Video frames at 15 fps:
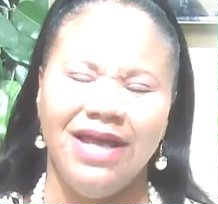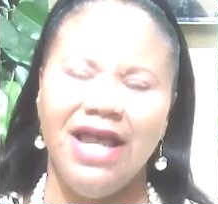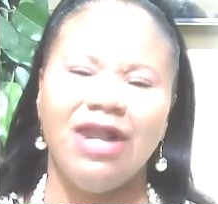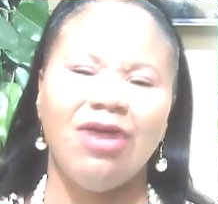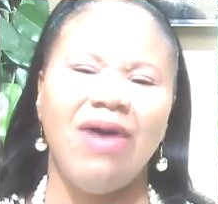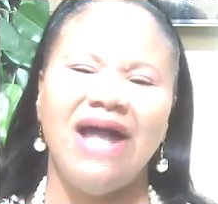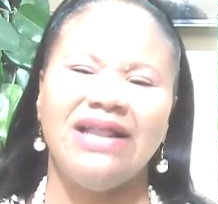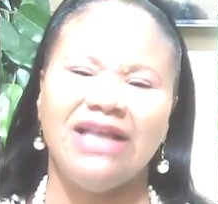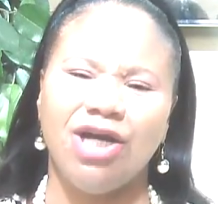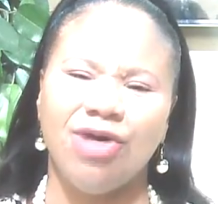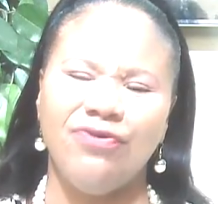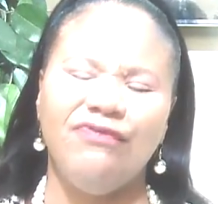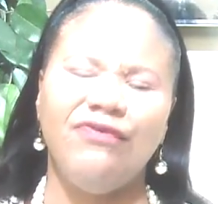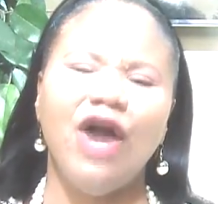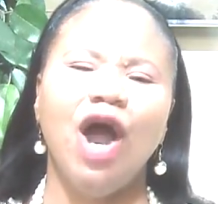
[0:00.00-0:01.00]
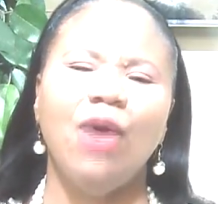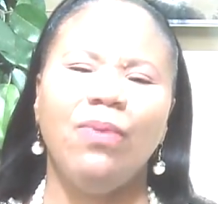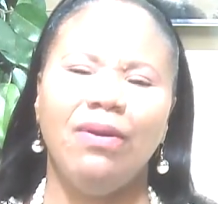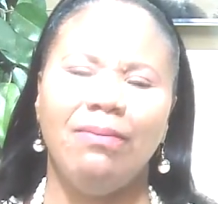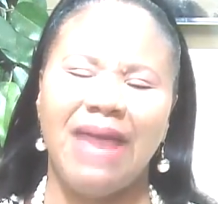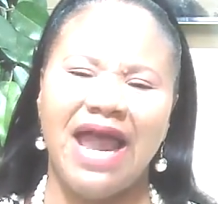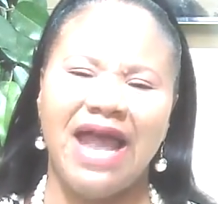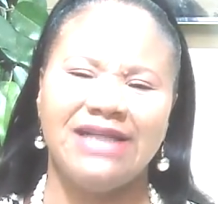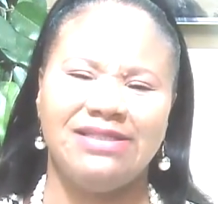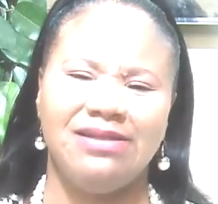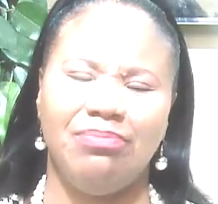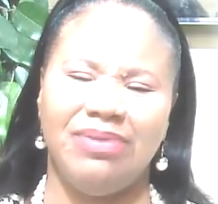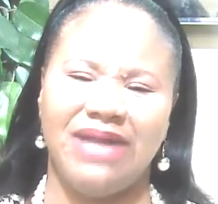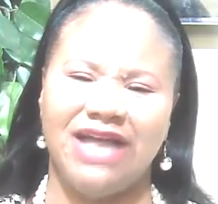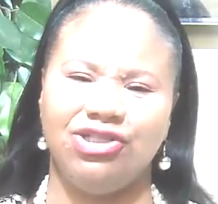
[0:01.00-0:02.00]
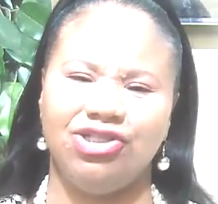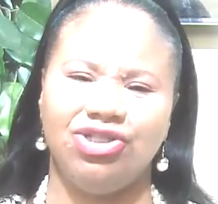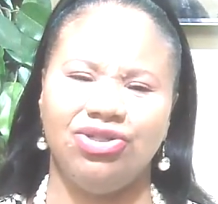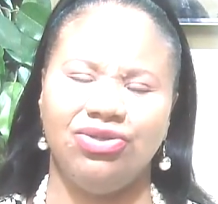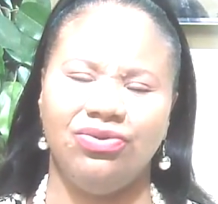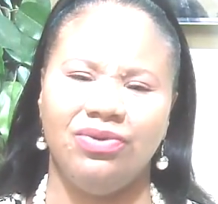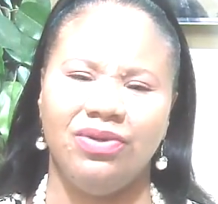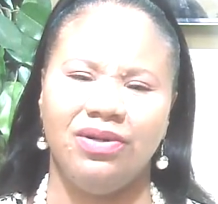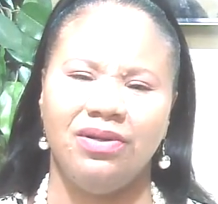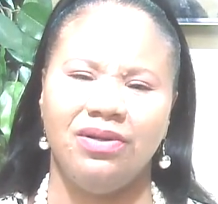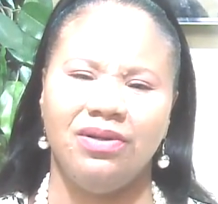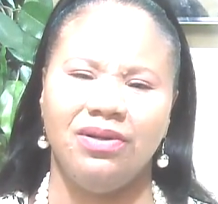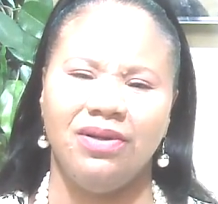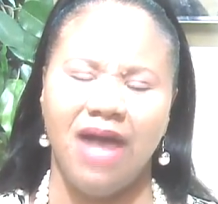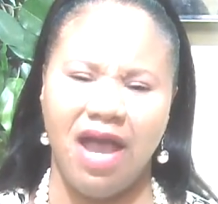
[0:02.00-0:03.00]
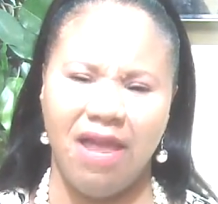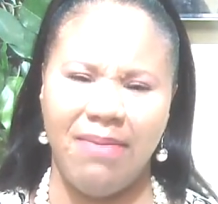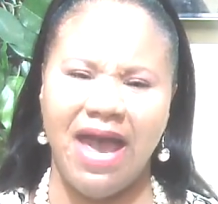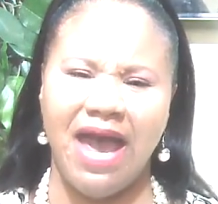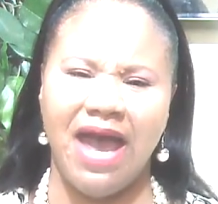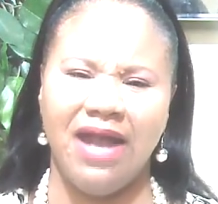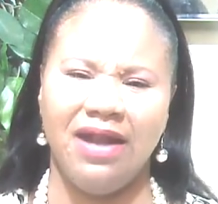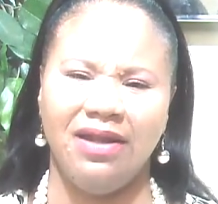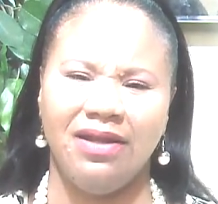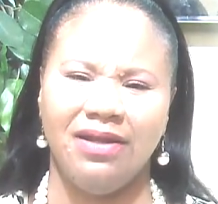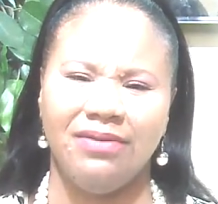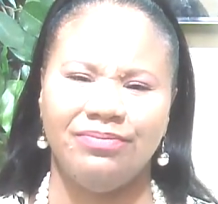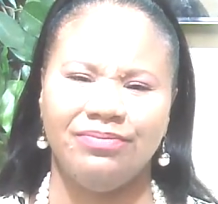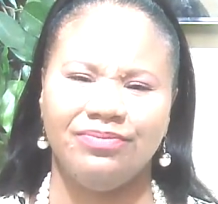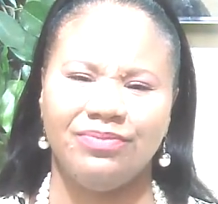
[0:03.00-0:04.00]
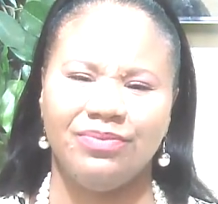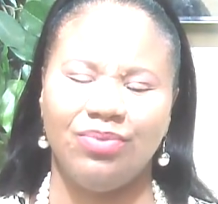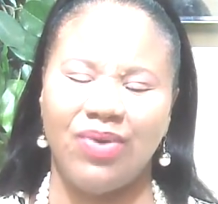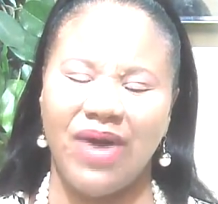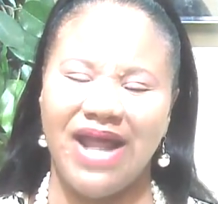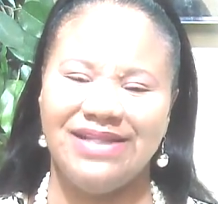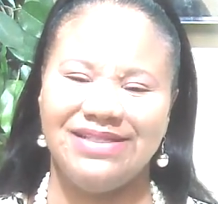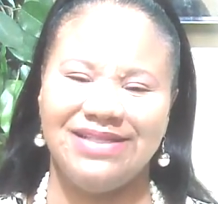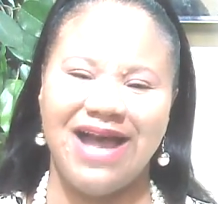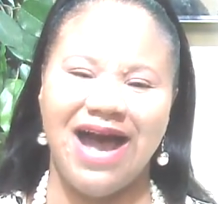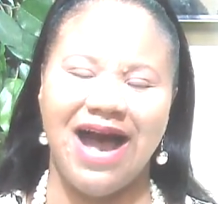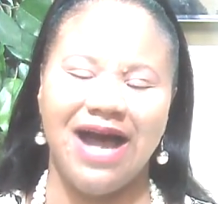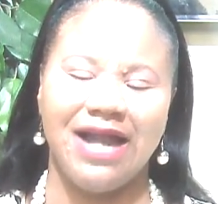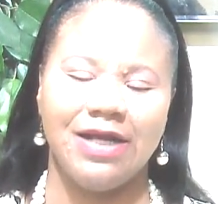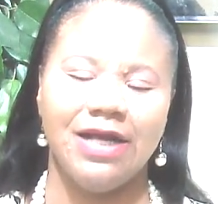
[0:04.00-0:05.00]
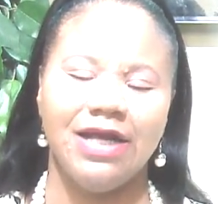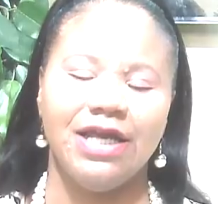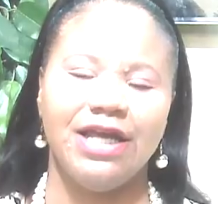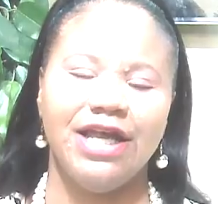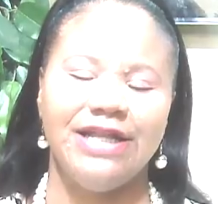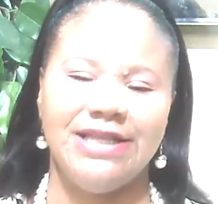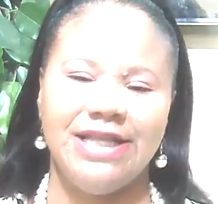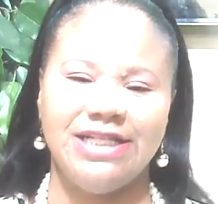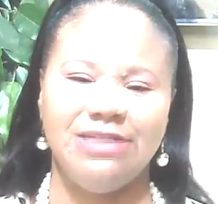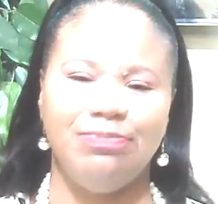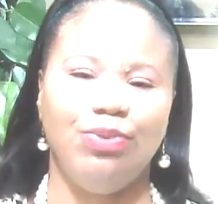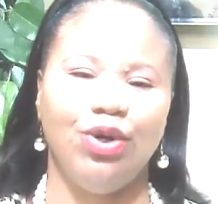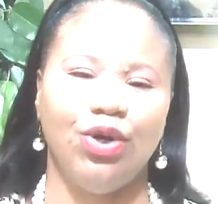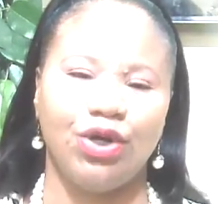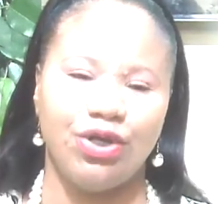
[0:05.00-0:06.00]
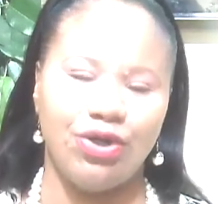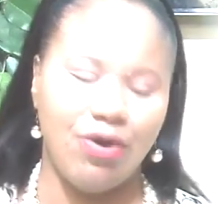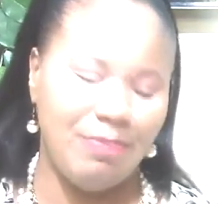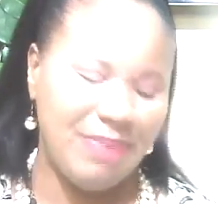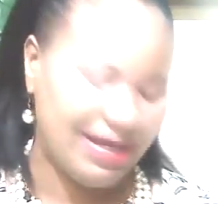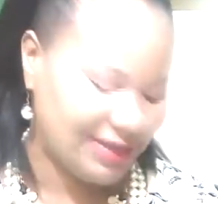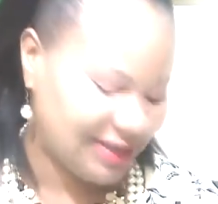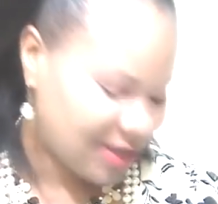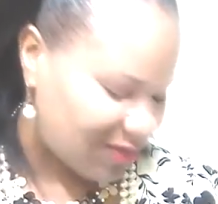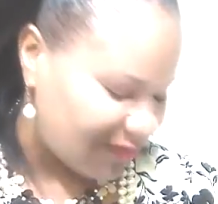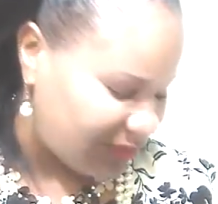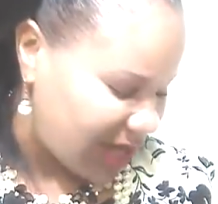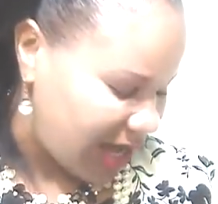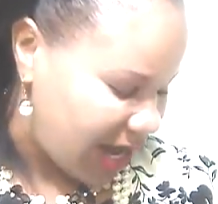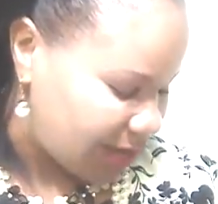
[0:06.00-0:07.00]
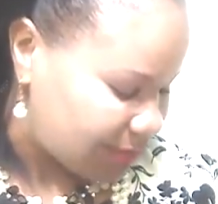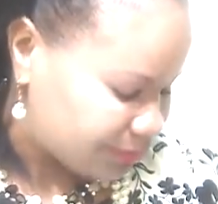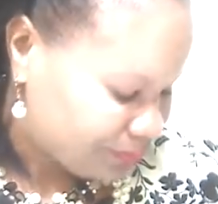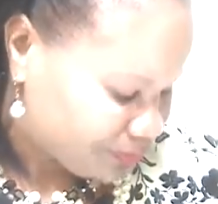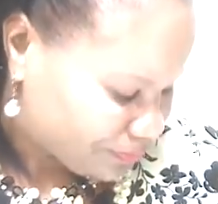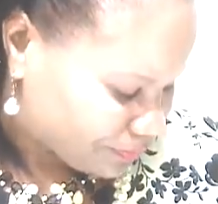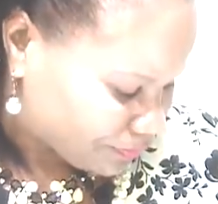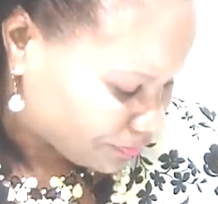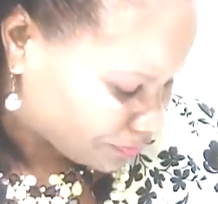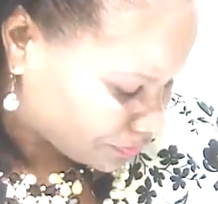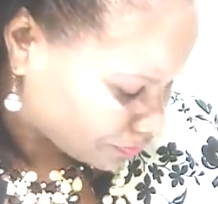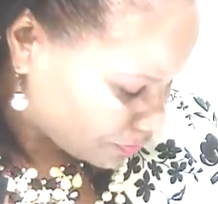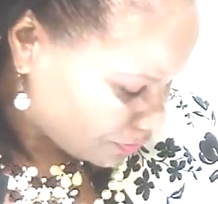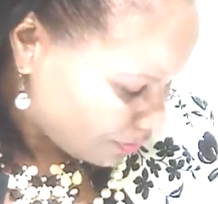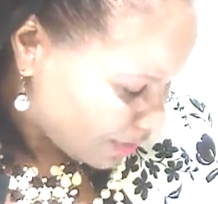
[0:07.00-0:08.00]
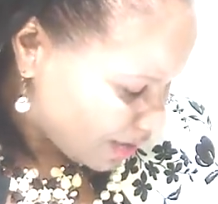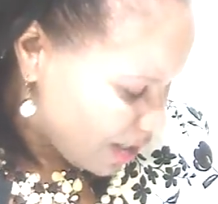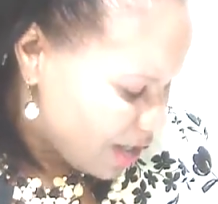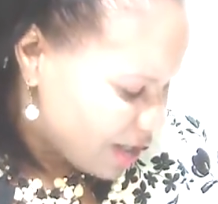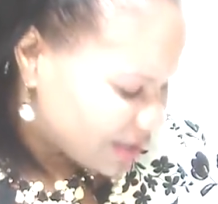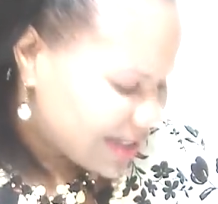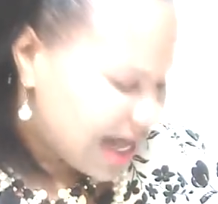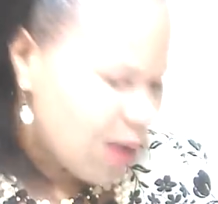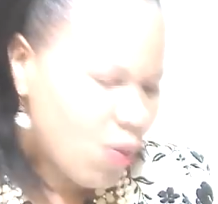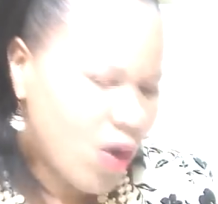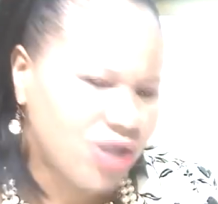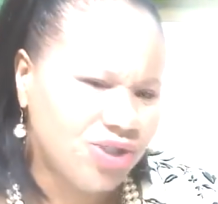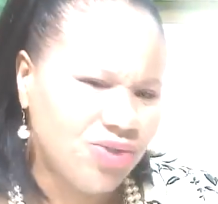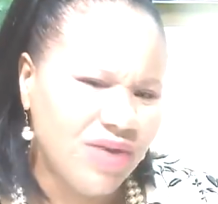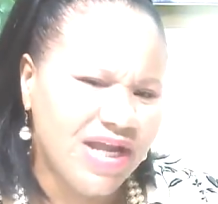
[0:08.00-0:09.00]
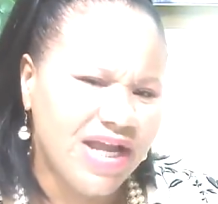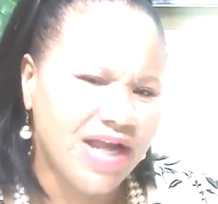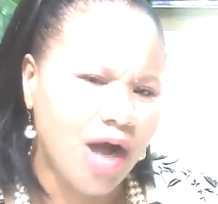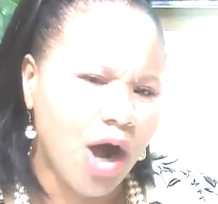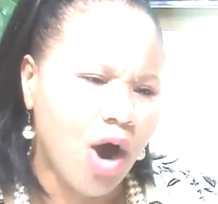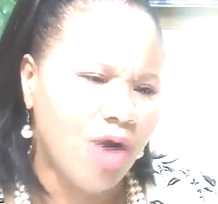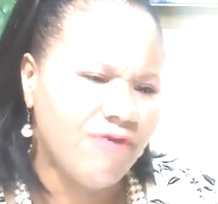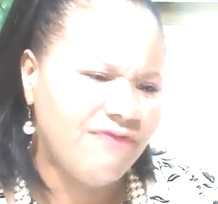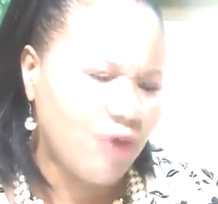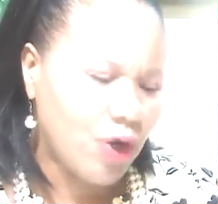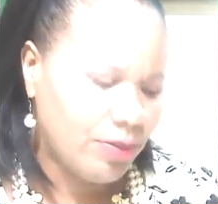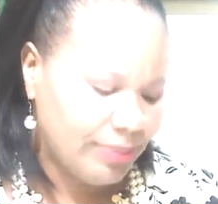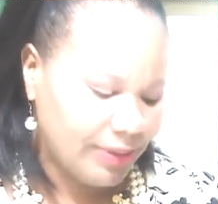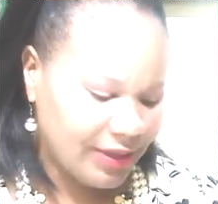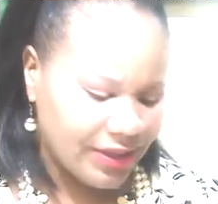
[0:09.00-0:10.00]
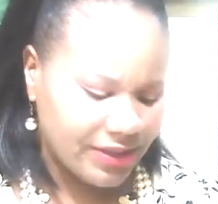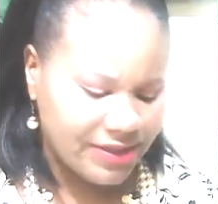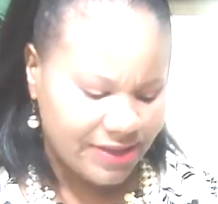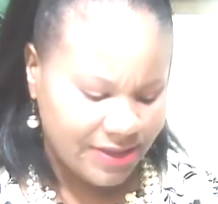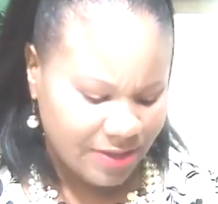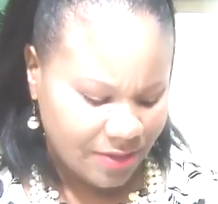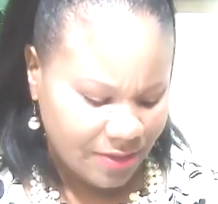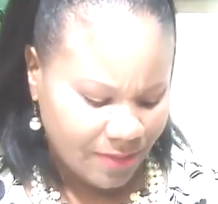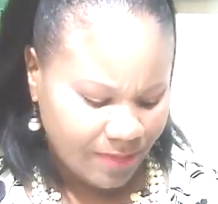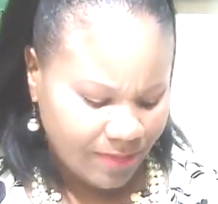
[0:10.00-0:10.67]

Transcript: He don't have to confer with man to bless you. Amen. Praise God. Get this book, Your Best Self Yet. So I want you to get all four books.